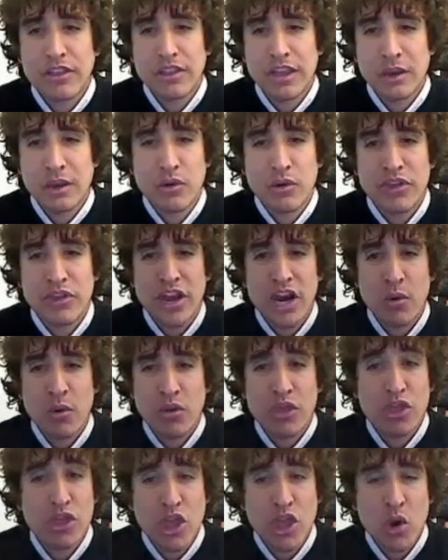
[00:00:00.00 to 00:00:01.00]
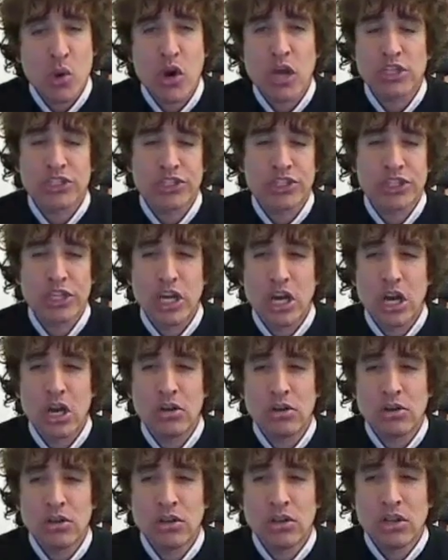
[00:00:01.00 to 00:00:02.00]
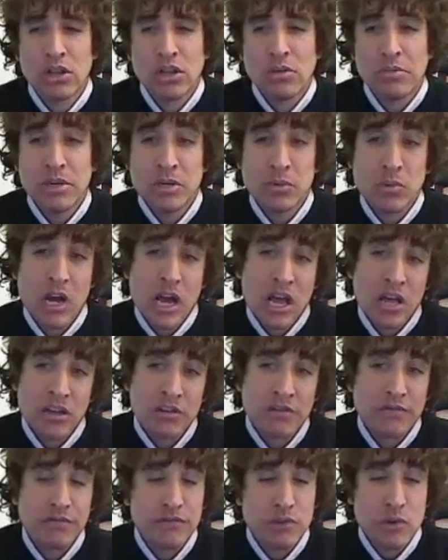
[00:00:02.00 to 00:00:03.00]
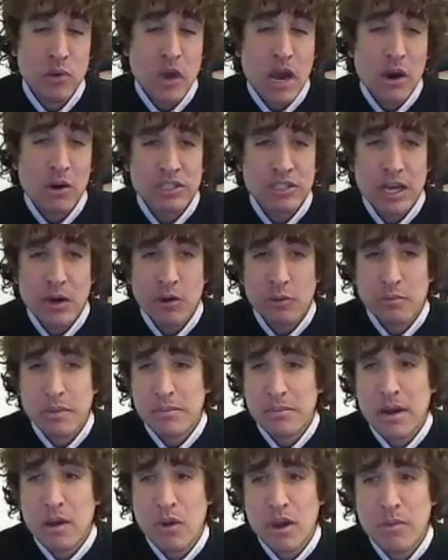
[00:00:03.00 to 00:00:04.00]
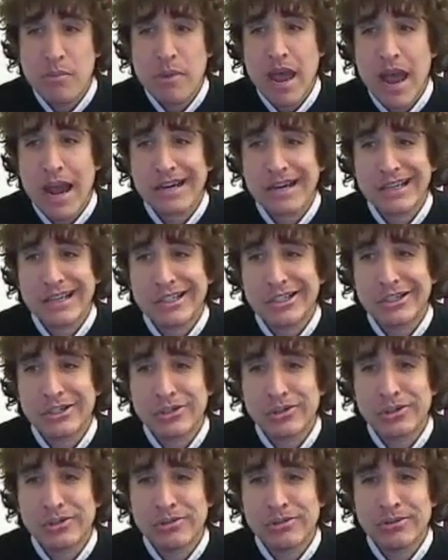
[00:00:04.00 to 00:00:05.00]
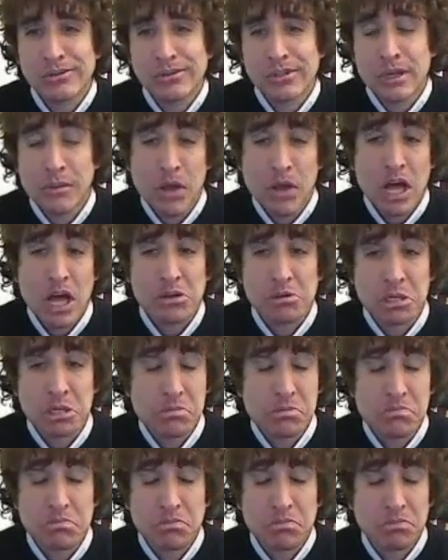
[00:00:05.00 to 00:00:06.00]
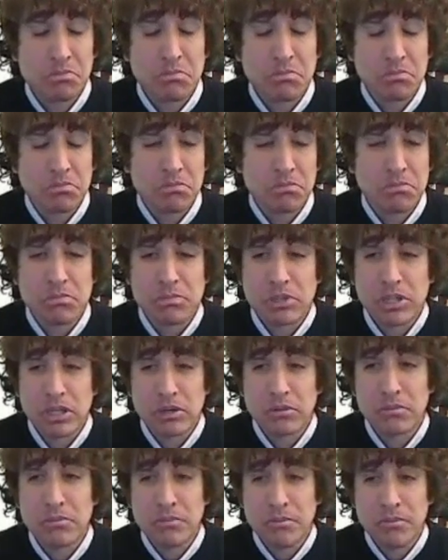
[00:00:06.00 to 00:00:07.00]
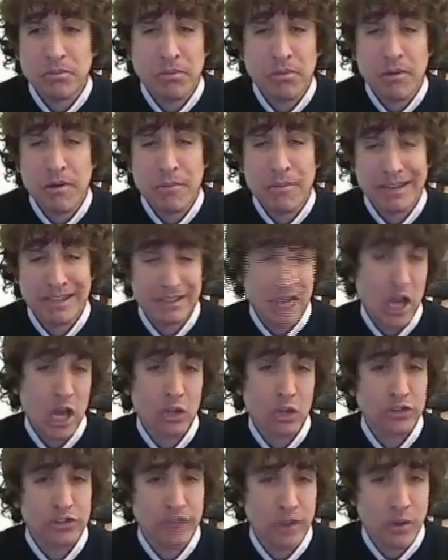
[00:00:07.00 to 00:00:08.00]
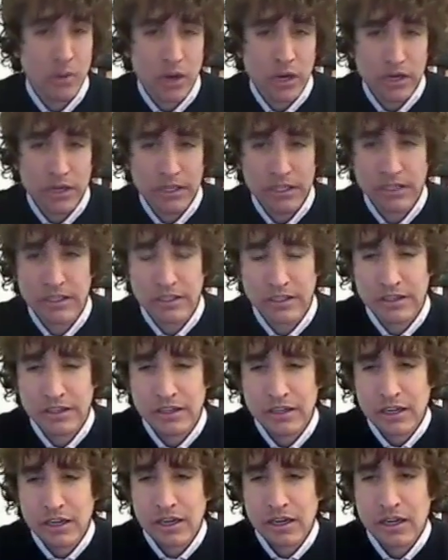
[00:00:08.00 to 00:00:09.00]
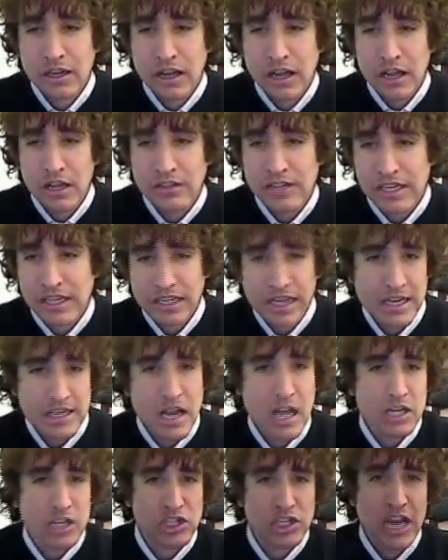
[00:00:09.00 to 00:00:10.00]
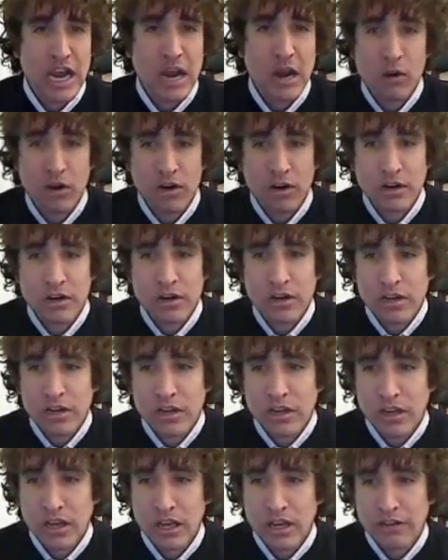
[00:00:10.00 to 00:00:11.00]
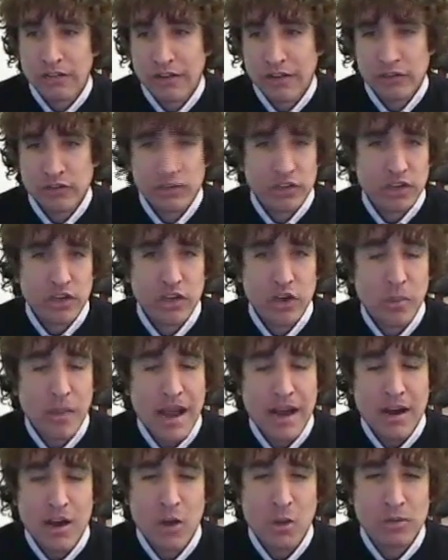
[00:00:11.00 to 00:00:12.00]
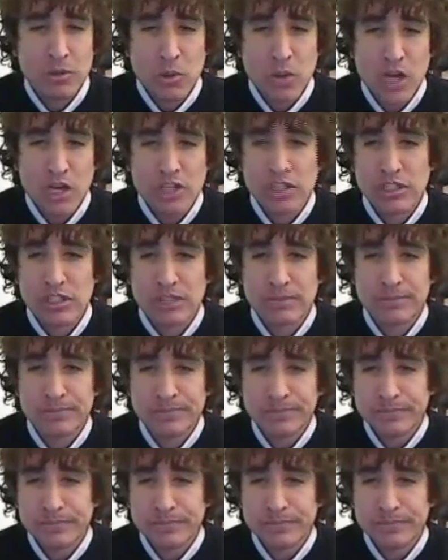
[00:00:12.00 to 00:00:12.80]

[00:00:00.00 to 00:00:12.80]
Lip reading: They were there with nowhere else to go. Meanwhile, in a few hours, I would make my way back to Amman, and McDonald's if I wanted it, and take a nice hot shower, and eventually go back home to Washington.